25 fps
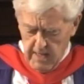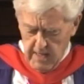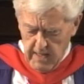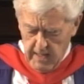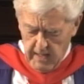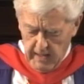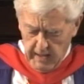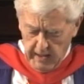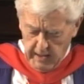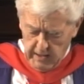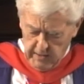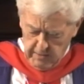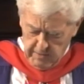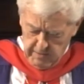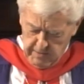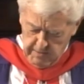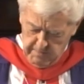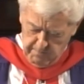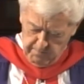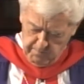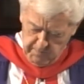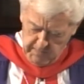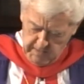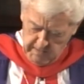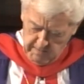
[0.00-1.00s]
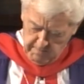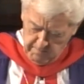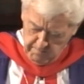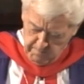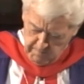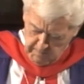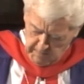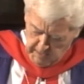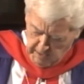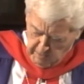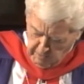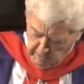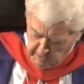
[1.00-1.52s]
And
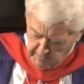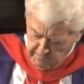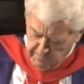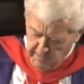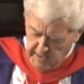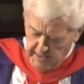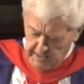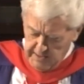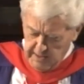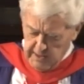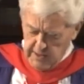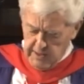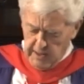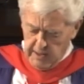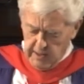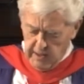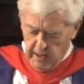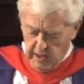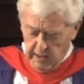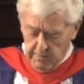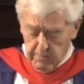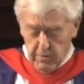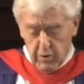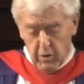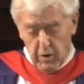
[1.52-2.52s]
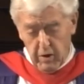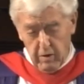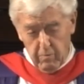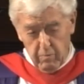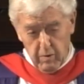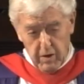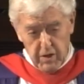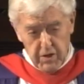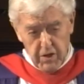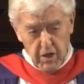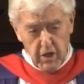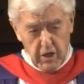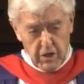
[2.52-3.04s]
Eric Viner said, "I'm doing
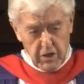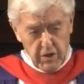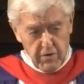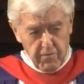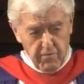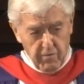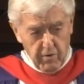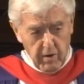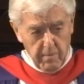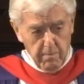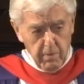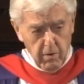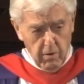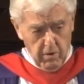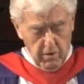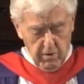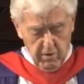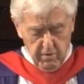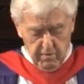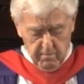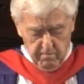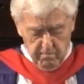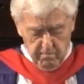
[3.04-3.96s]
research for a book."